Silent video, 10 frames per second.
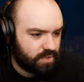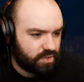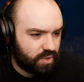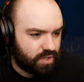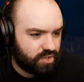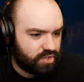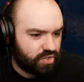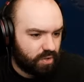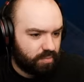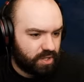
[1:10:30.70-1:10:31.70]
So I can
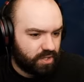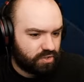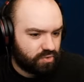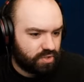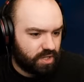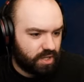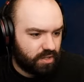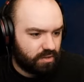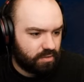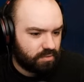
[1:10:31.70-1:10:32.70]
stop being too
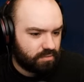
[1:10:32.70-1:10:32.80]
tired.